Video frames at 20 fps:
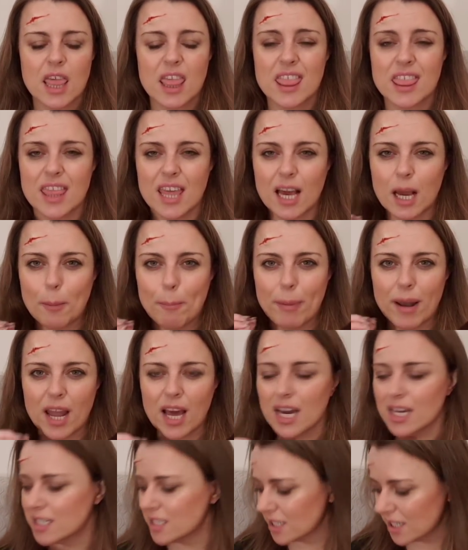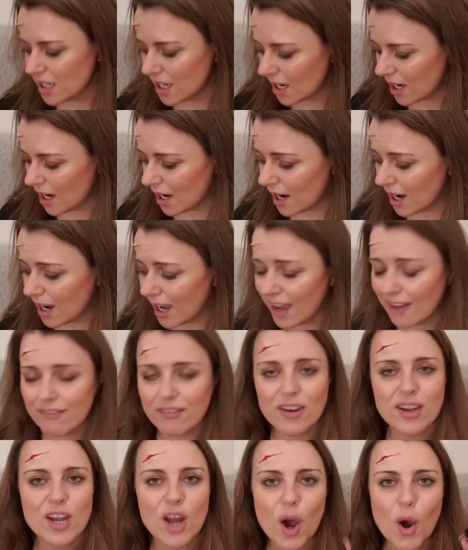thick blood. I have
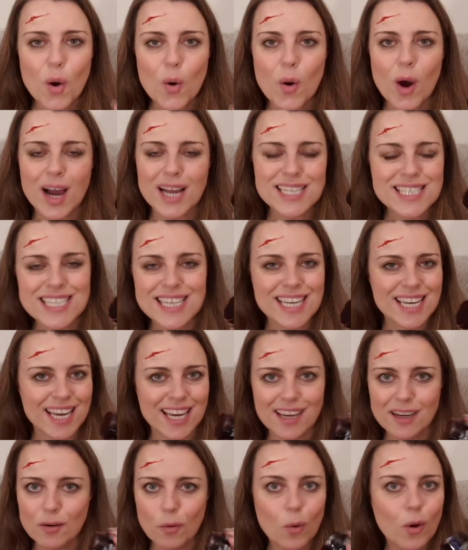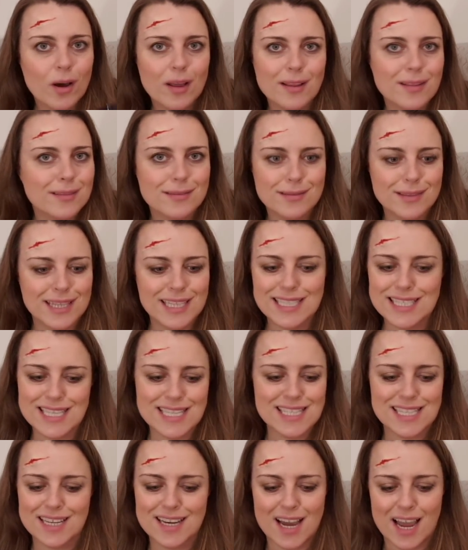no idea what this
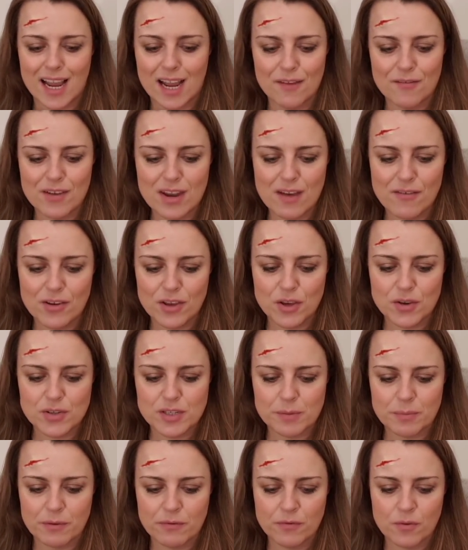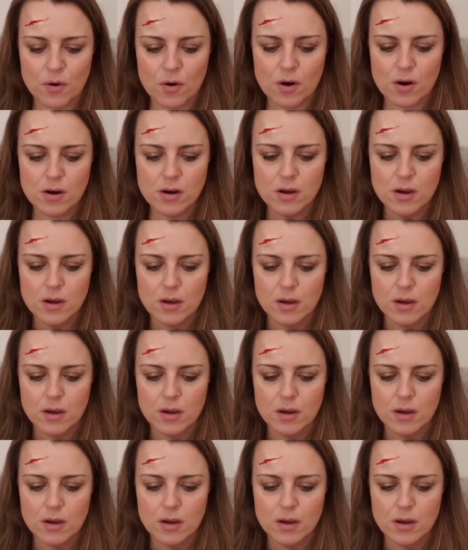is like. I've never used it before.